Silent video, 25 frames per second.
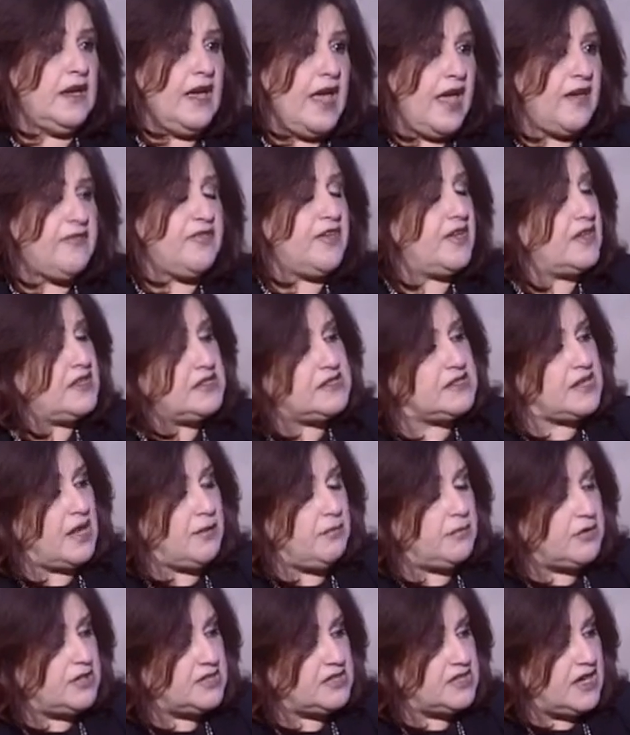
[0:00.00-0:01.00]
having
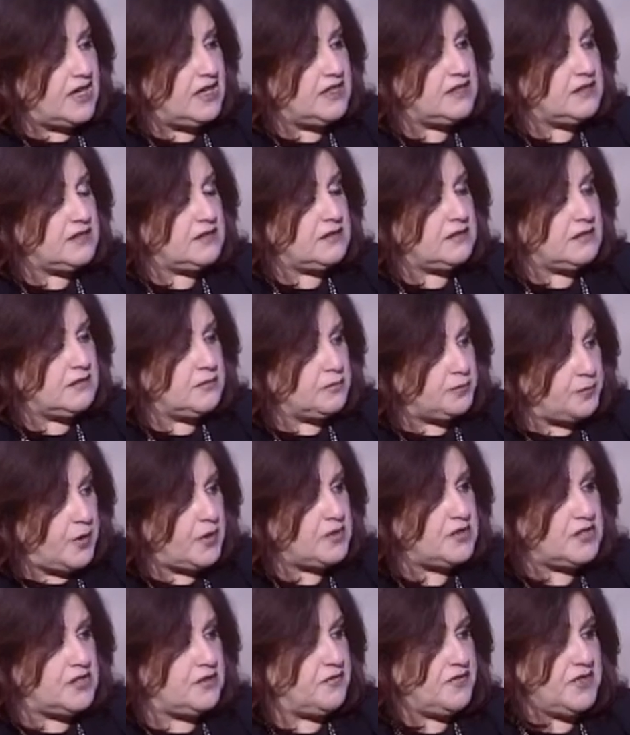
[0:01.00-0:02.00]
some results,
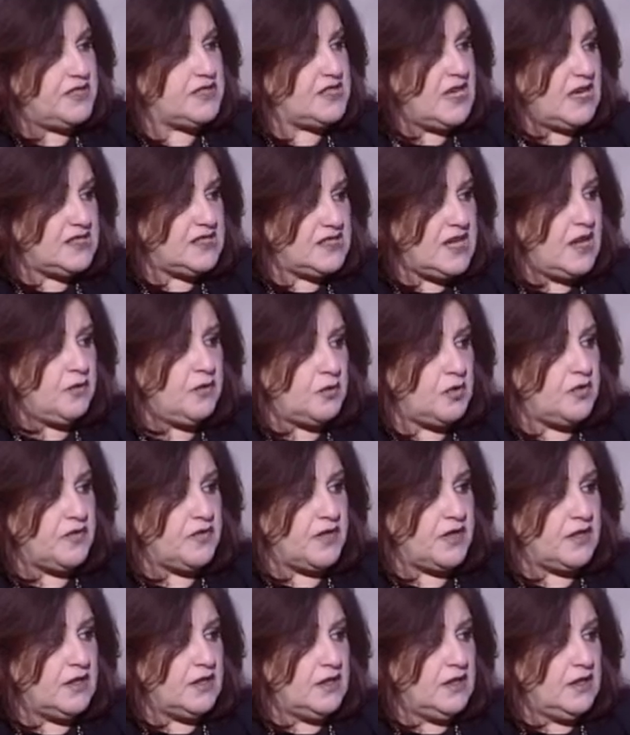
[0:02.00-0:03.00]
positive results out of
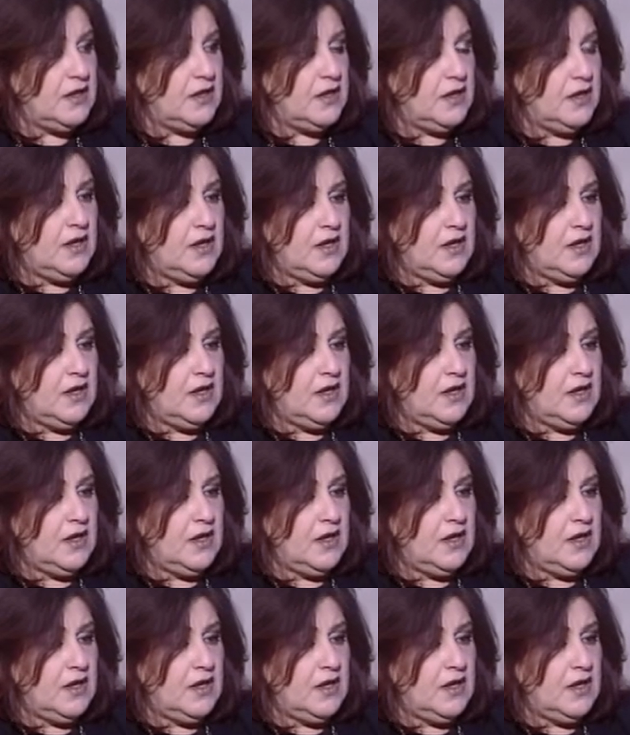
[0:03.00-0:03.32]
it.